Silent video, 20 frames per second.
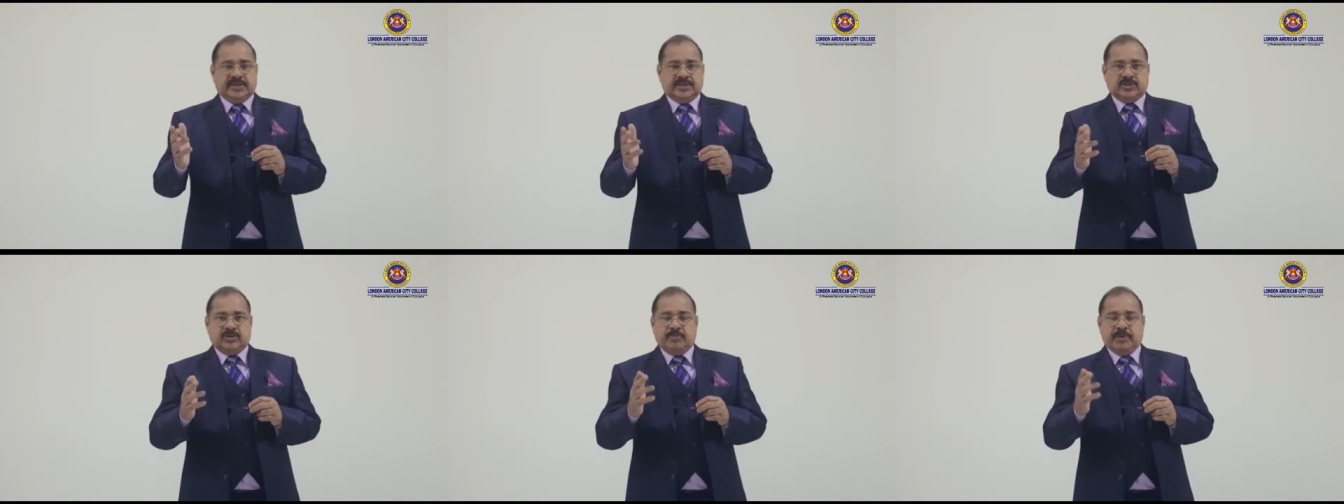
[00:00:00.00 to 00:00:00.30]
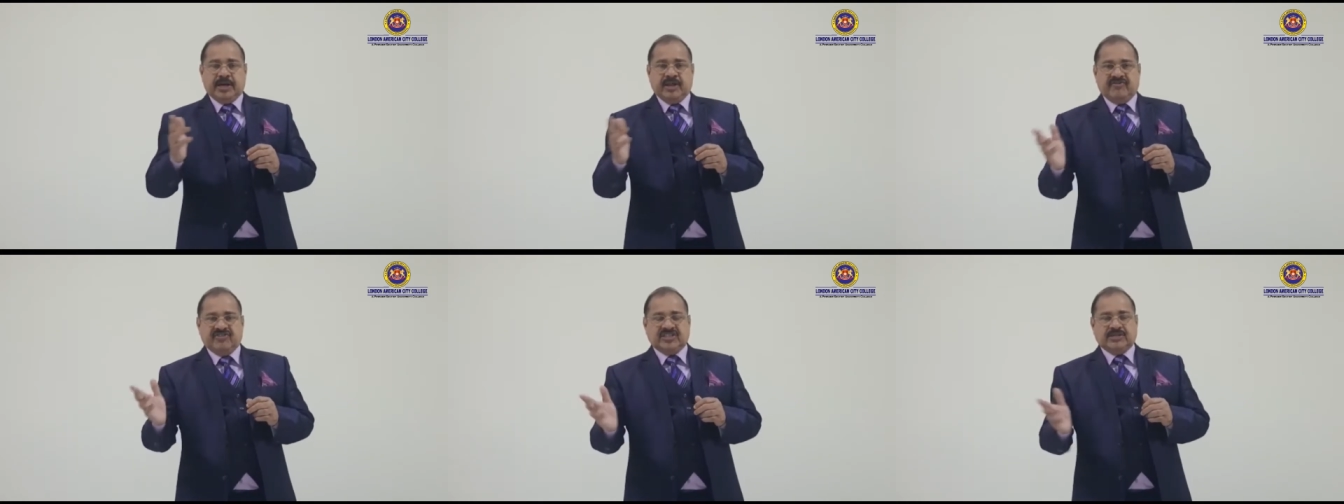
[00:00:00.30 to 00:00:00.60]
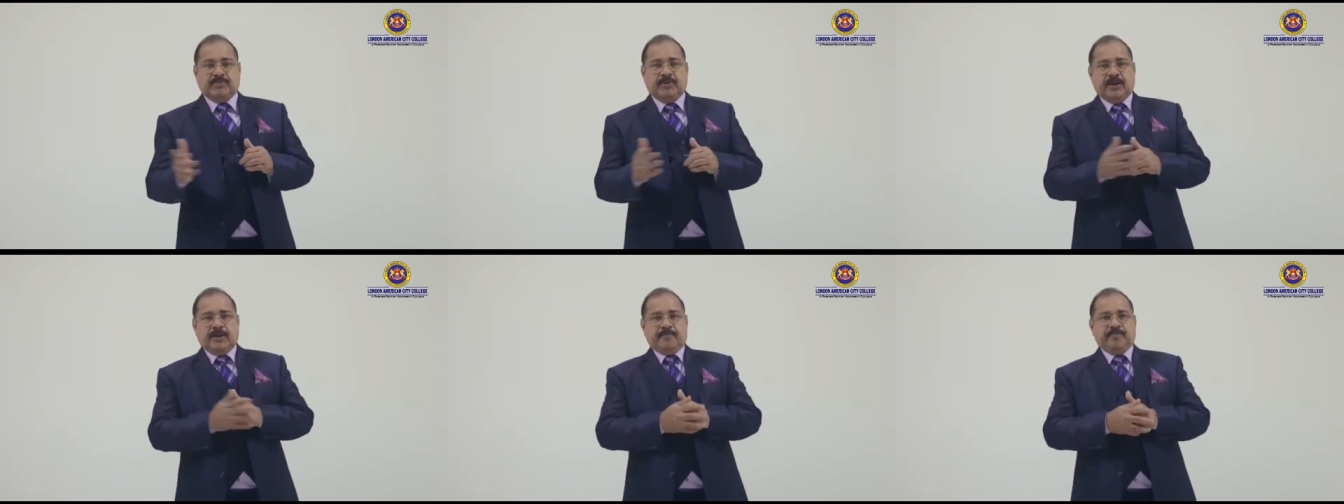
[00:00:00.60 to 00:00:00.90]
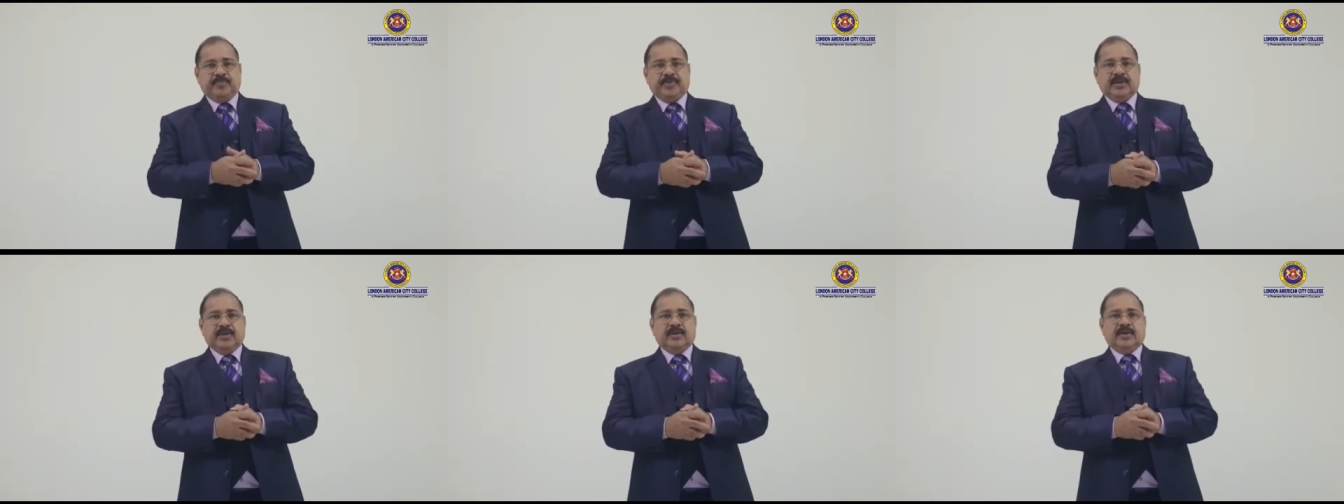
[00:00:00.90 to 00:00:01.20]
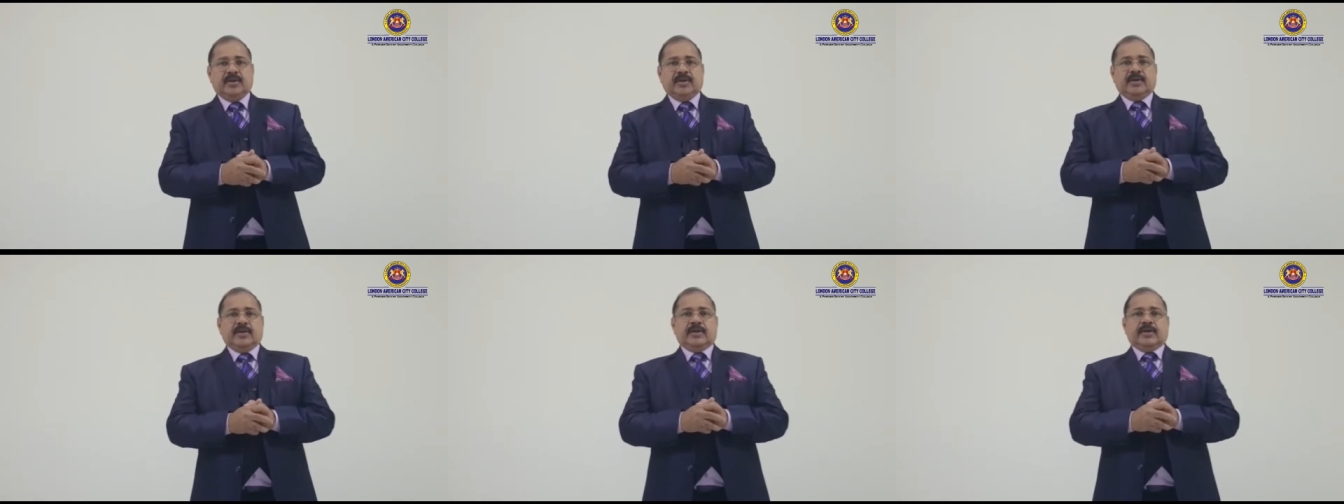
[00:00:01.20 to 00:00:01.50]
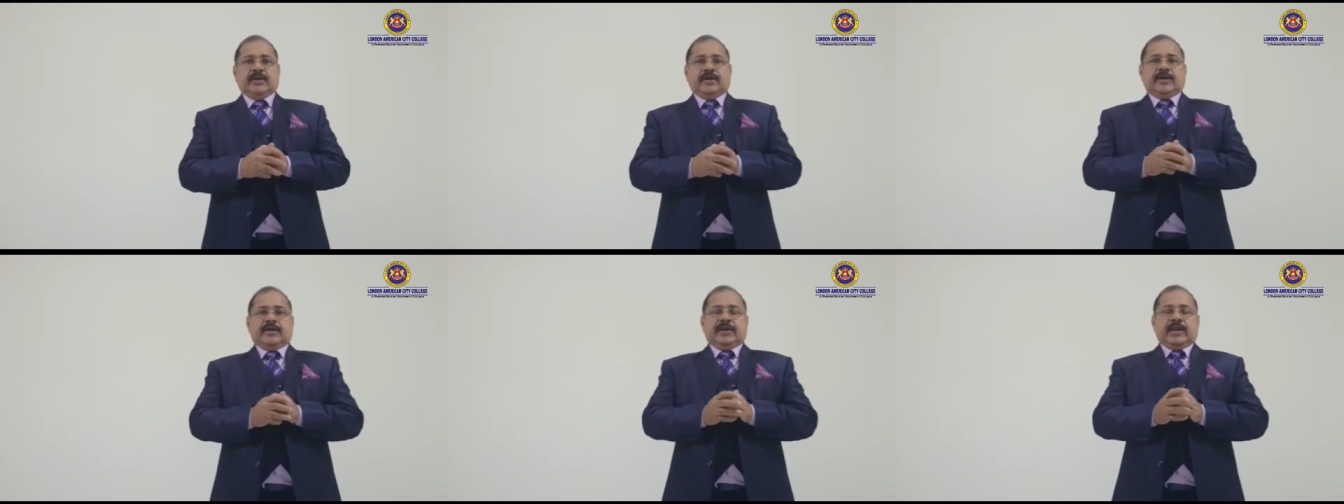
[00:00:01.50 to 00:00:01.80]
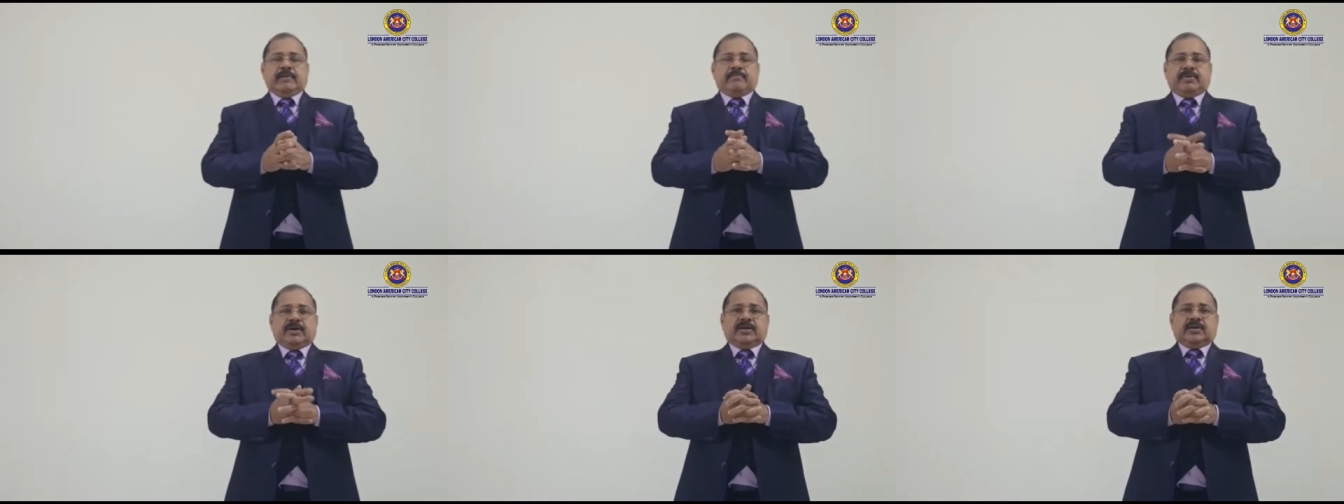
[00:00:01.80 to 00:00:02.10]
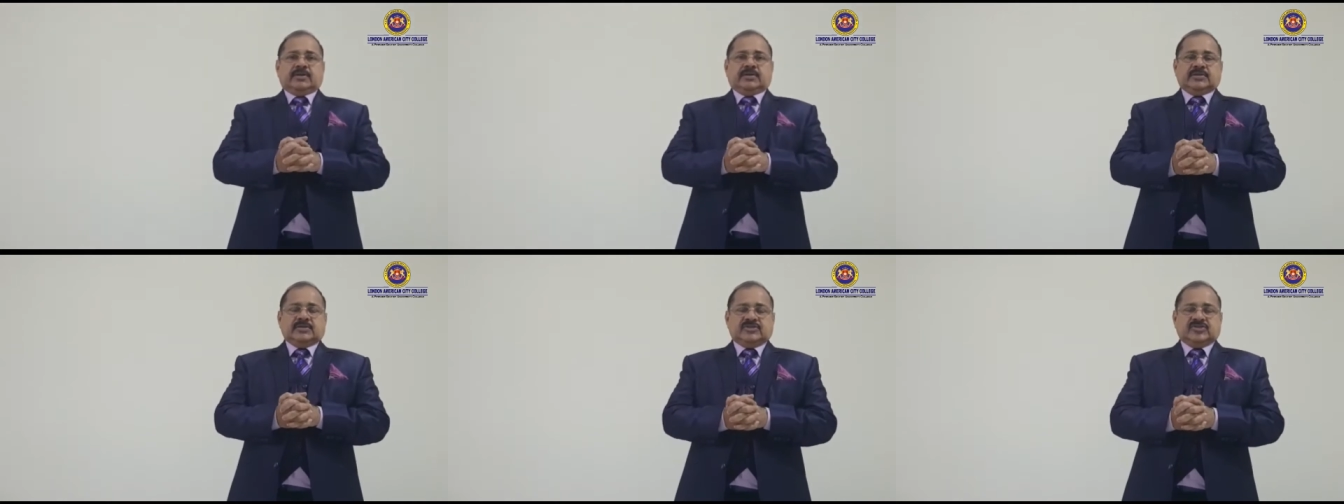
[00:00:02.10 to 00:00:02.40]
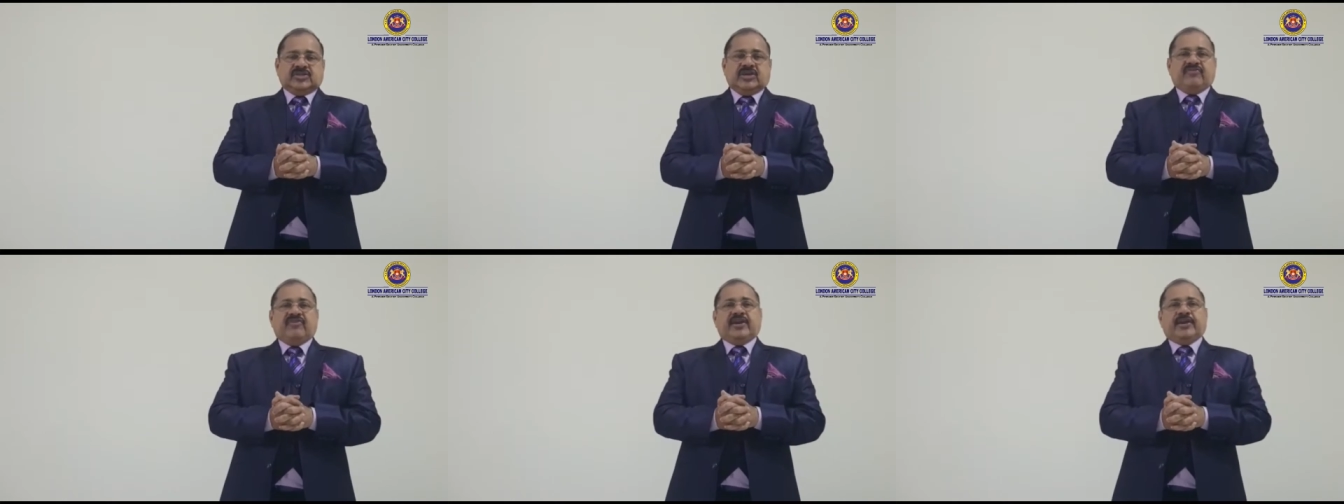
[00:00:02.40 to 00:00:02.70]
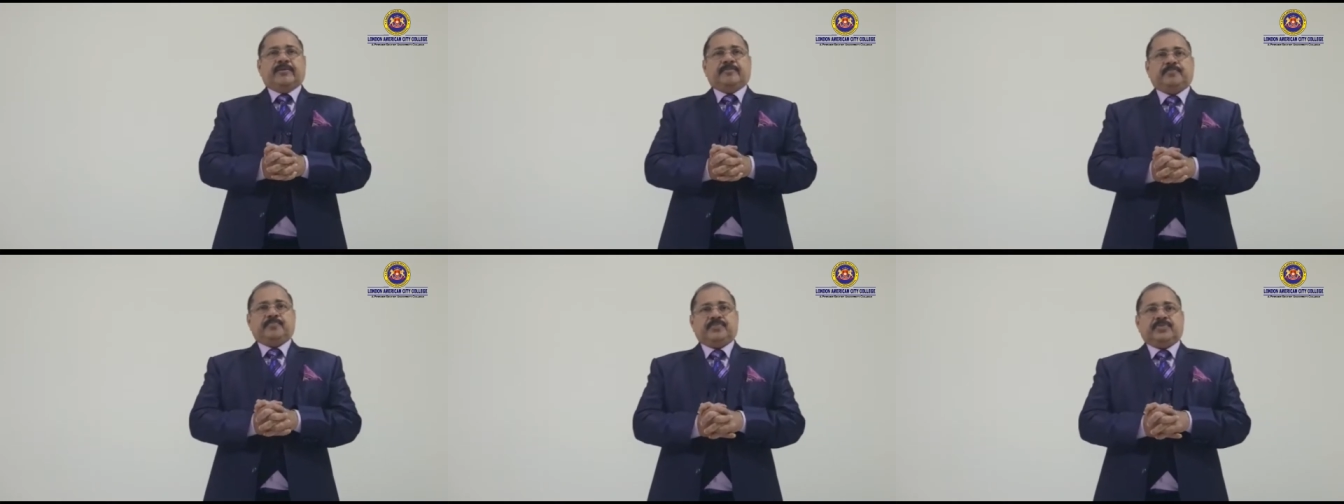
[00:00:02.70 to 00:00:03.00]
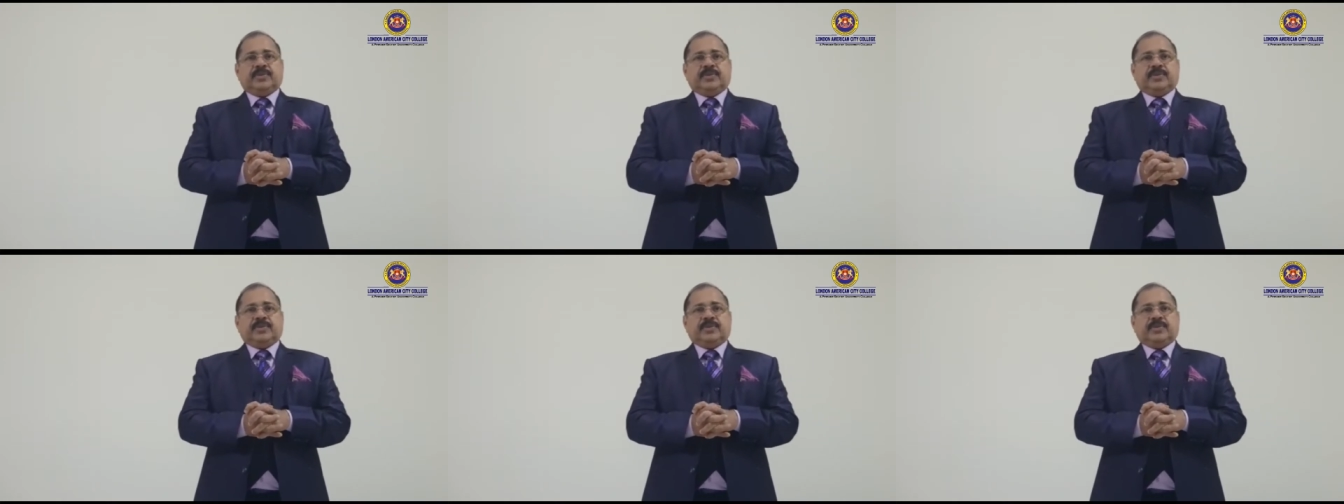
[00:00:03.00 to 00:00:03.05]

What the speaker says: It should be divisible. Number seven,